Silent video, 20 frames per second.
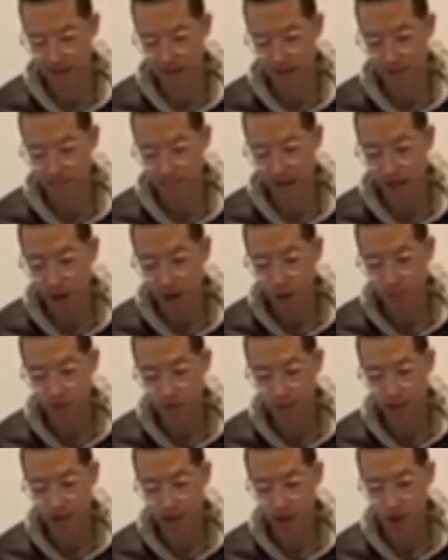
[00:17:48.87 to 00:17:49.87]
by
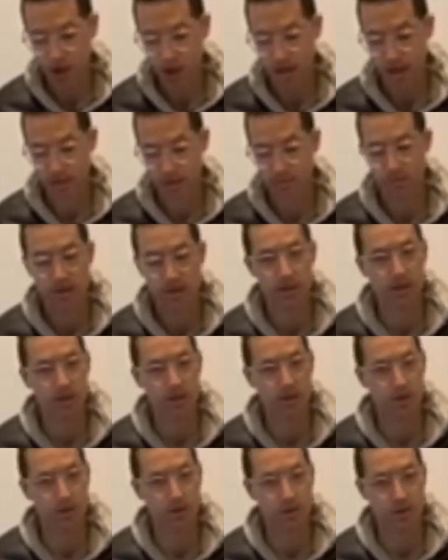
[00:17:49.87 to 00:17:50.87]
helping the Kohanim
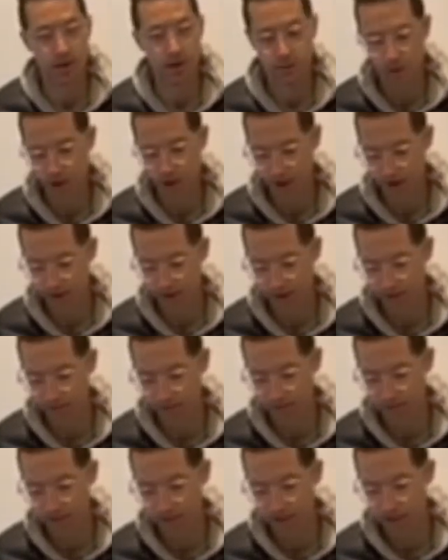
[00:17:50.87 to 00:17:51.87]
do their work.
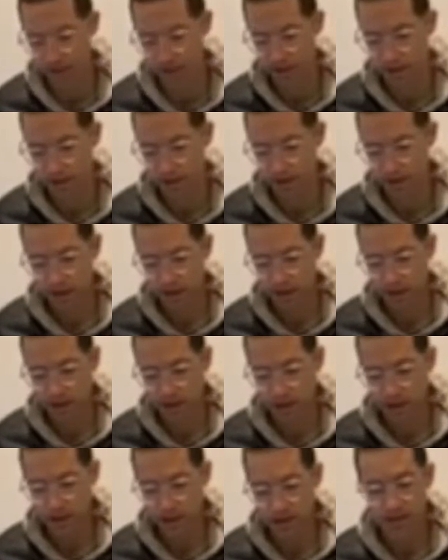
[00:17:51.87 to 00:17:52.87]

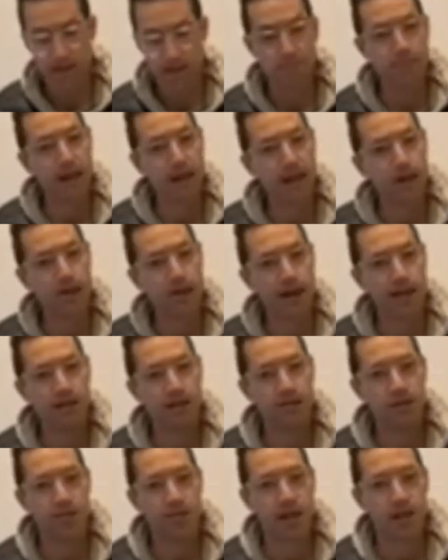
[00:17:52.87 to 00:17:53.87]
Some background
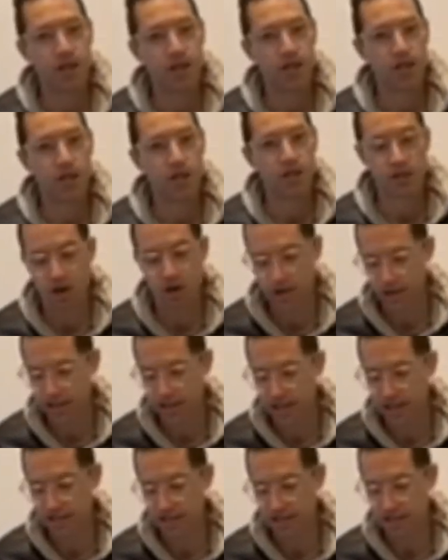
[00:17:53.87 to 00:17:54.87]
information on the
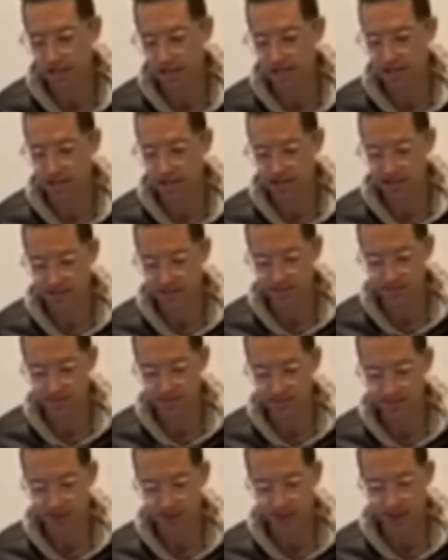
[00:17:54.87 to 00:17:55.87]
next incident.
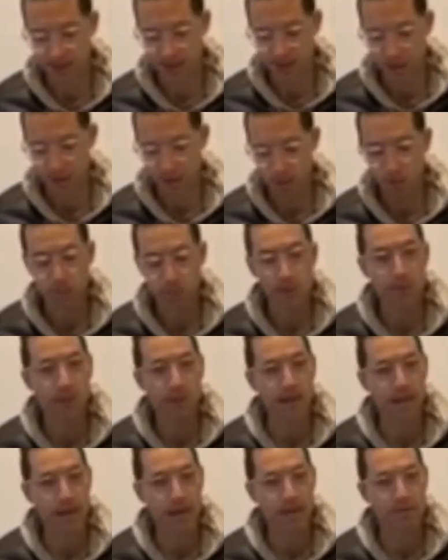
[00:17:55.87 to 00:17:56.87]
What we're
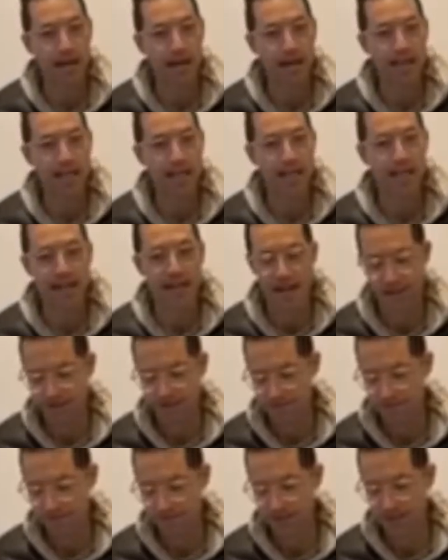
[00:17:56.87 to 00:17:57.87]
reading about here
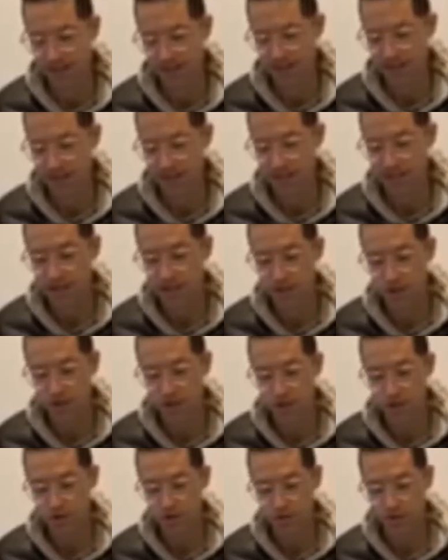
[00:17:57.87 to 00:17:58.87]
is the
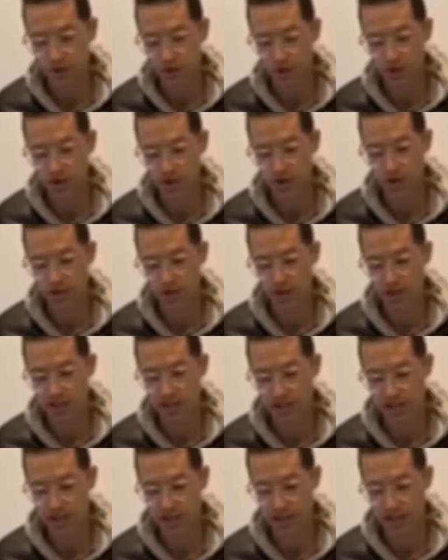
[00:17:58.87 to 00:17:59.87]
Jews' first year in the
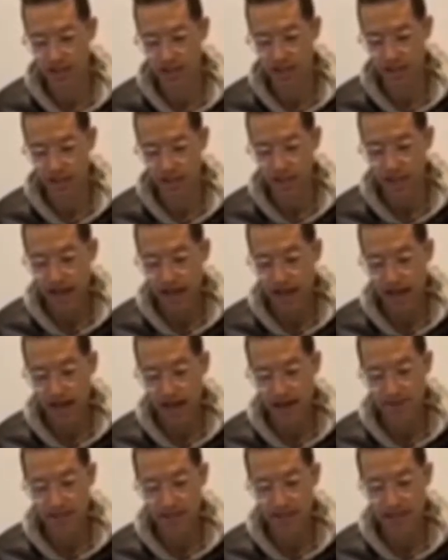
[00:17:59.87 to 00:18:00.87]
desert
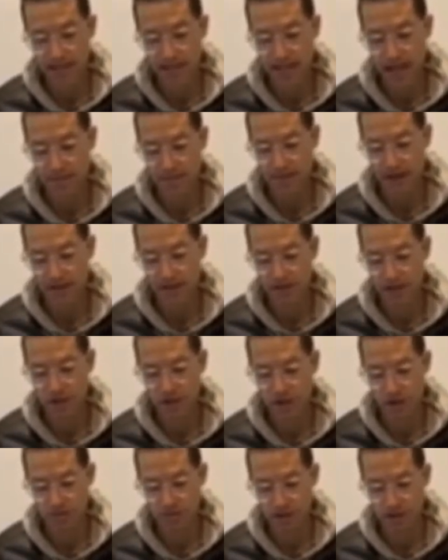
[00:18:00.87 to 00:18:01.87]
after they came out of
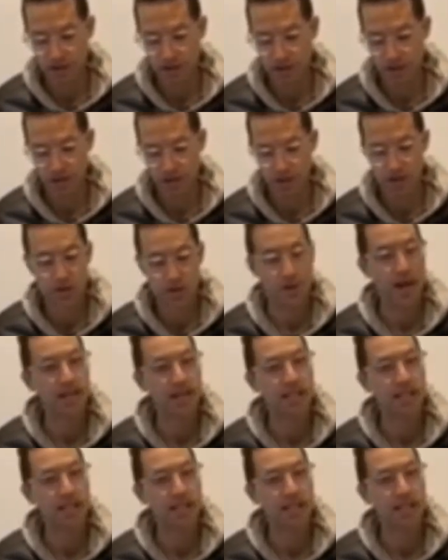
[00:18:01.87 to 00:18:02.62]
Egypt. So as